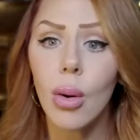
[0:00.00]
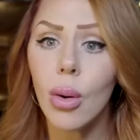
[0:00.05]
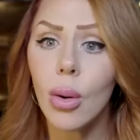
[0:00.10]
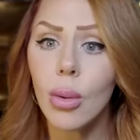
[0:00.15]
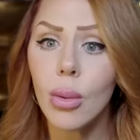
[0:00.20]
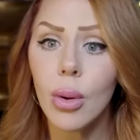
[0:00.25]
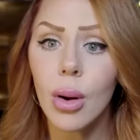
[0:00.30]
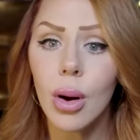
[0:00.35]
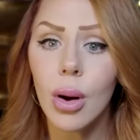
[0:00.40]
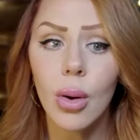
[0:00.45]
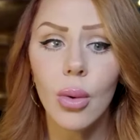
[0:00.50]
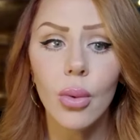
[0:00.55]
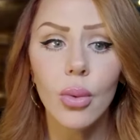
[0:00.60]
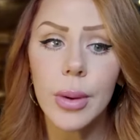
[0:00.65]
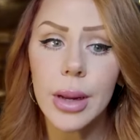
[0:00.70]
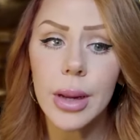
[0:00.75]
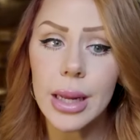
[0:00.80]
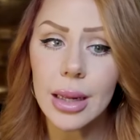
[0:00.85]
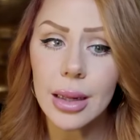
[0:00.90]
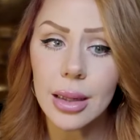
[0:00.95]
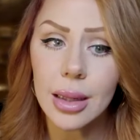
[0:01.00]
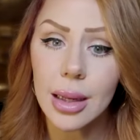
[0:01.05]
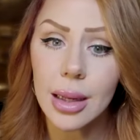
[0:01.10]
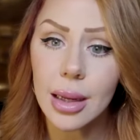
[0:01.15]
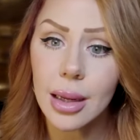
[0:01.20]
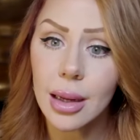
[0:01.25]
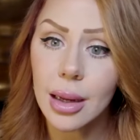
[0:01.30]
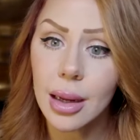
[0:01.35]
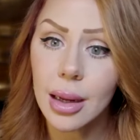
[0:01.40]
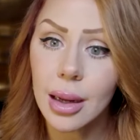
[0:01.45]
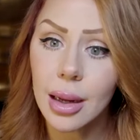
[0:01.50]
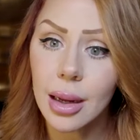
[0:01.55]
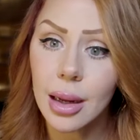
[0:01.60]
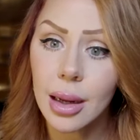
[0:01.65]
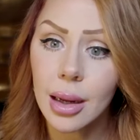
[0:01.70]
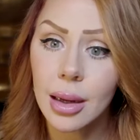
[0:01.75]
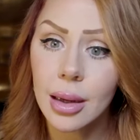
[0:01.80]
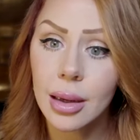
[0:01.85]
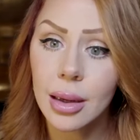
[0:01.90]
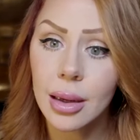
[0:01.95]
but also really? our daughter
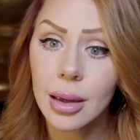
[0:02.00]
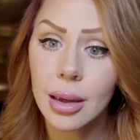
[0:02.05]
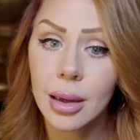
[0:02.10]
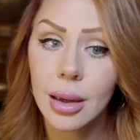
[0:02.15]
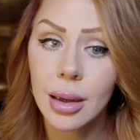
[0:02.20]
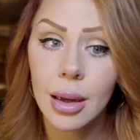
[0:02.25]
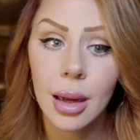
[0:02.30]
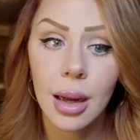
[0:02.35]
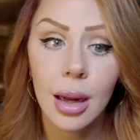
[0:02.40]
chipped her